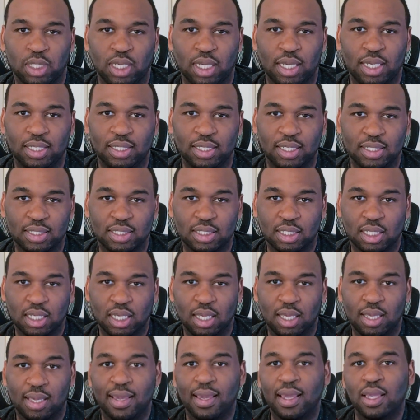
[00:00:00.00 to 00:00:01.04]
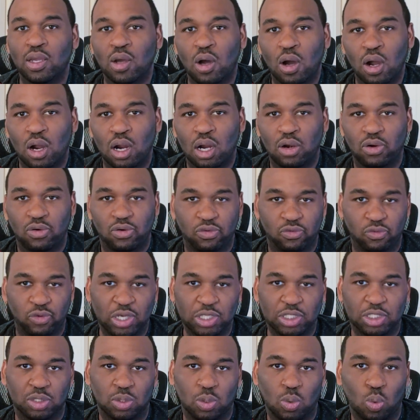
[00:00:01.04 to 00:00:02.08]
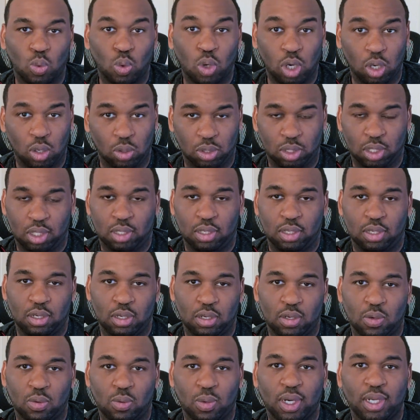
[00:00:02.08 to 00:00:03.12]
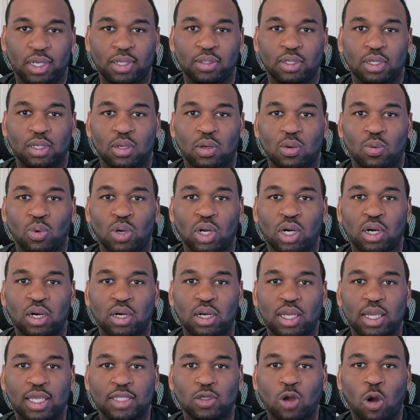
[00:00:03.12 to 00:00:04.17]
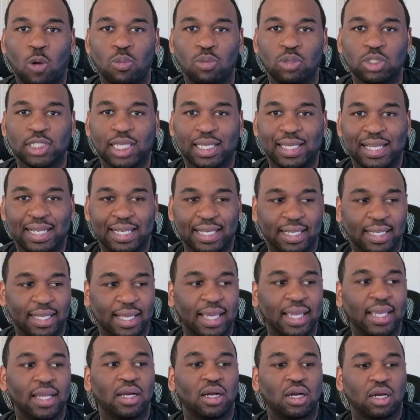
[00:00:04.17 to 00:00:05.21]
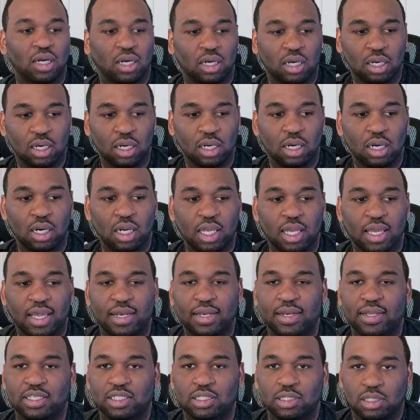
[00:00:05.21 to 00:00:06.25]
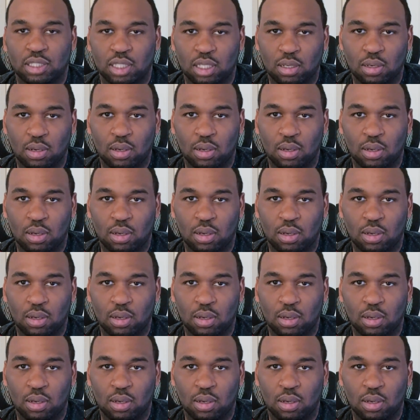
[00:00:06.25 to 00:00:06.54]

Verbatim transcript: in this AR rich world, right, where it's almost like a layer in this